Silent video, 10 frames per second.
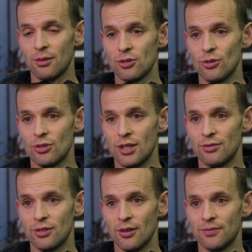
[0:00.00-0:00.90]
was too stiff,
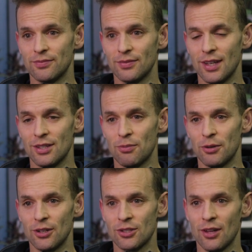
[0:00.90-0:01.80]
so that's a
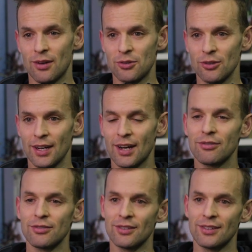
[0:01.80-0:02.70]
pretty good sign that I'm doing
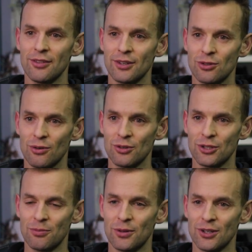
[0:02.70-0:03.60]
enough, and nothing sore, which is
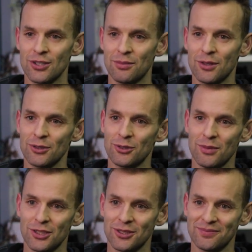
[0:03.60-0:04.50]
a pretty good sign I'm not doing too
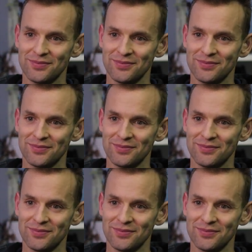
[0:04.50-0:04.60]
much.